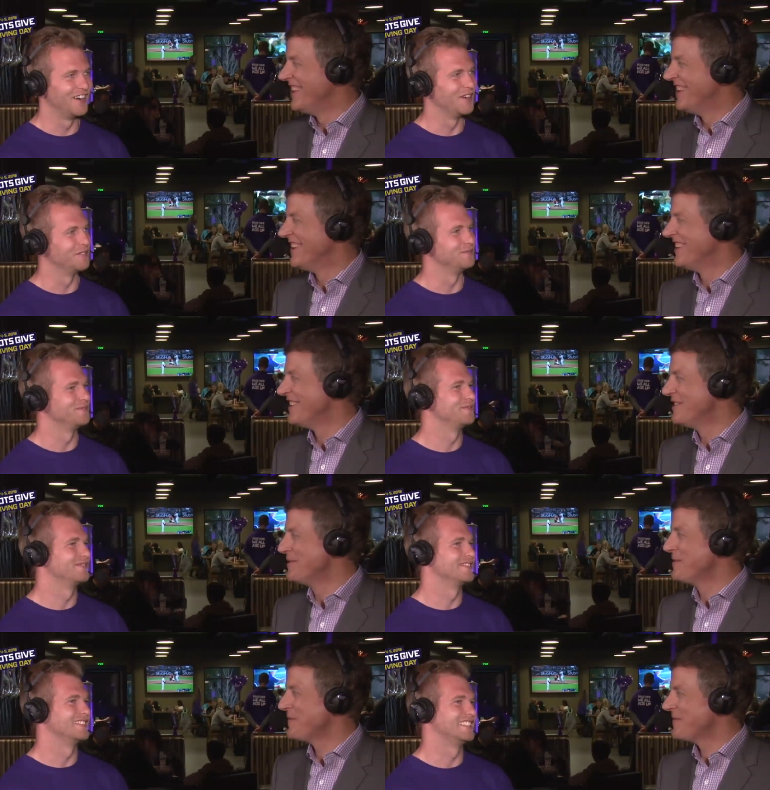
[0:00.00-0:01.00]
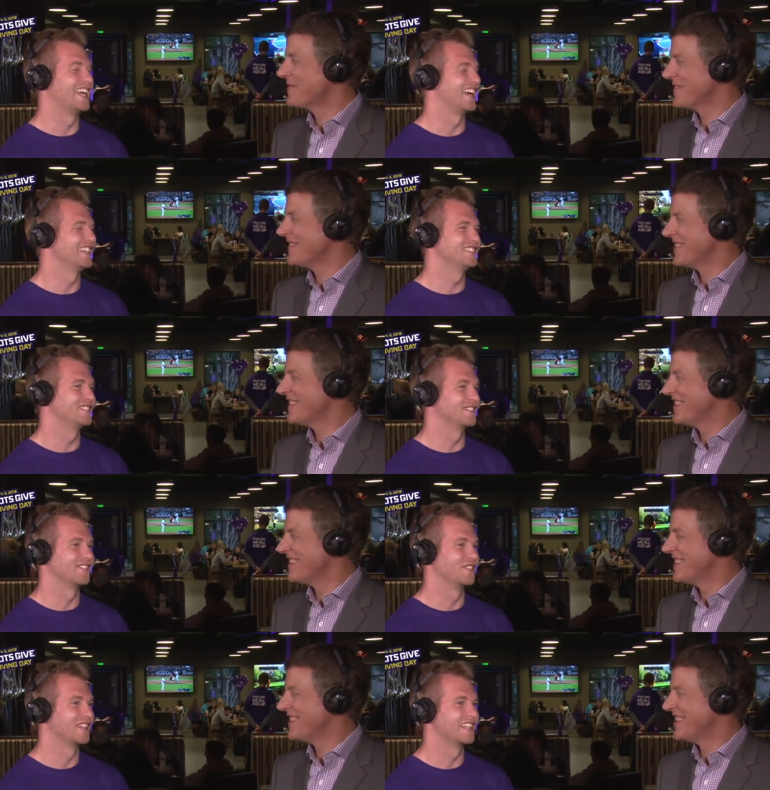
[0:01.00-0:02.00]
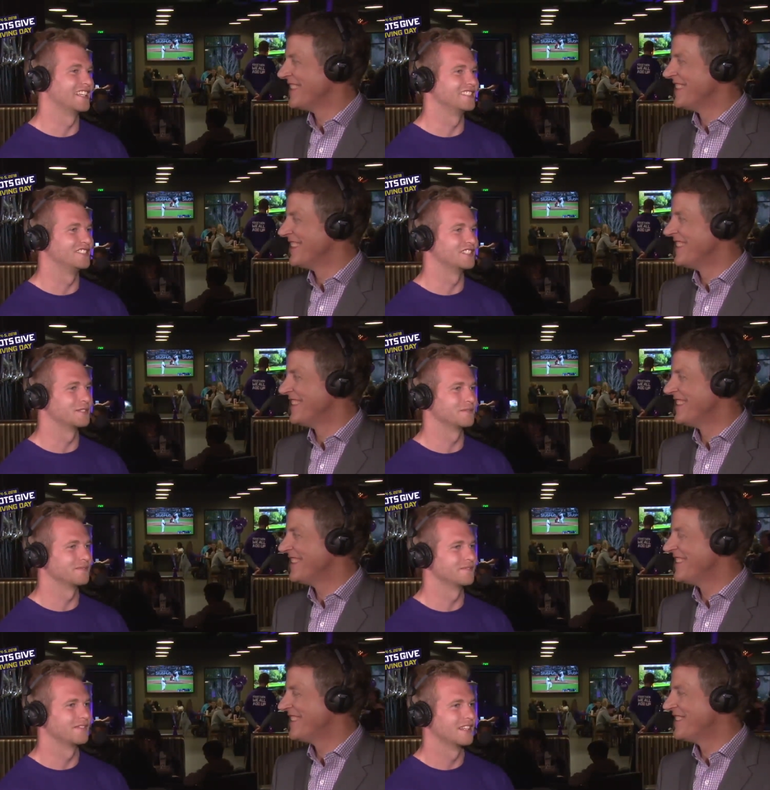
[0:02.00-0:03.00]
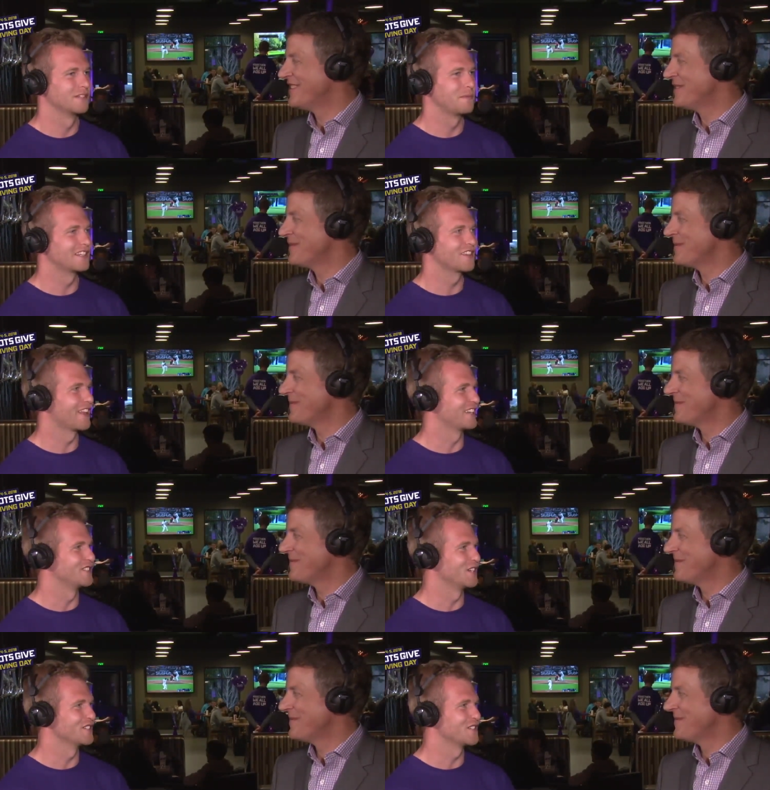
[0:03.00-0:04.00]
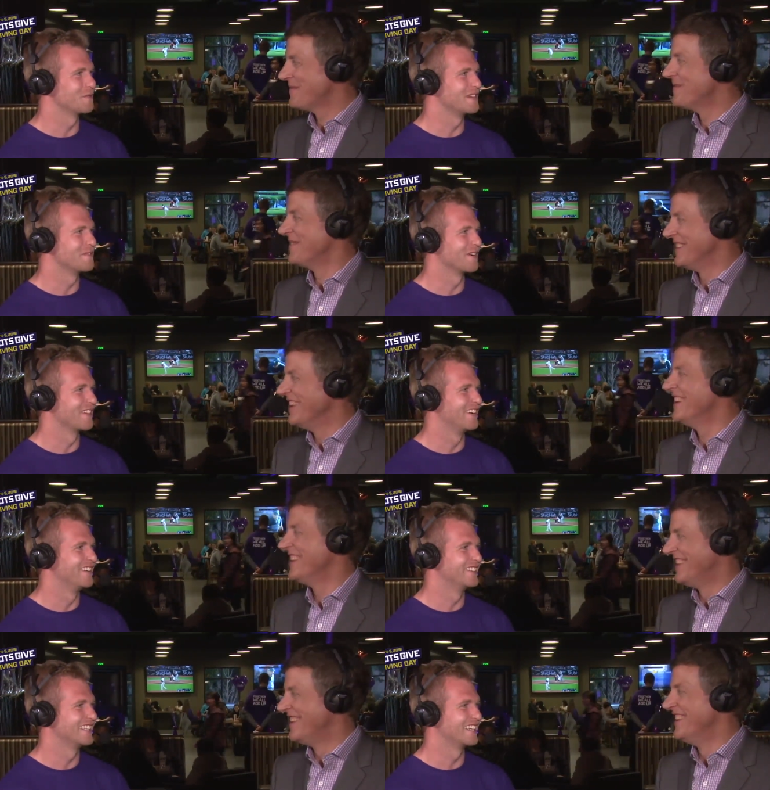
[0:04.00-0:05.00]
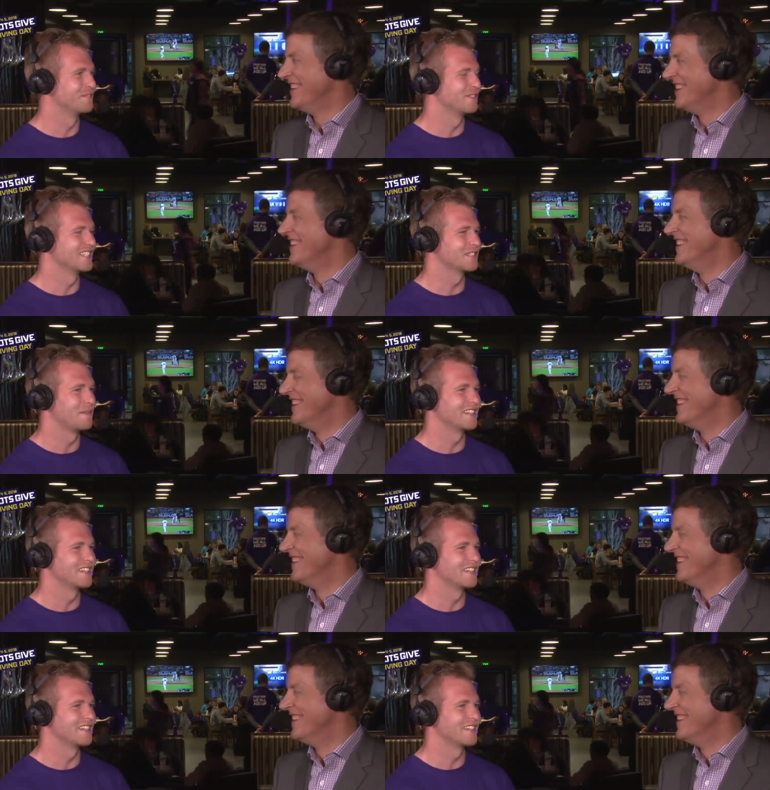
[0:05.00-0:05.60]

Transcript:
Speaker 1: um, yeah, it's really is just basically like a church to me, Merlo. Yeah, pretty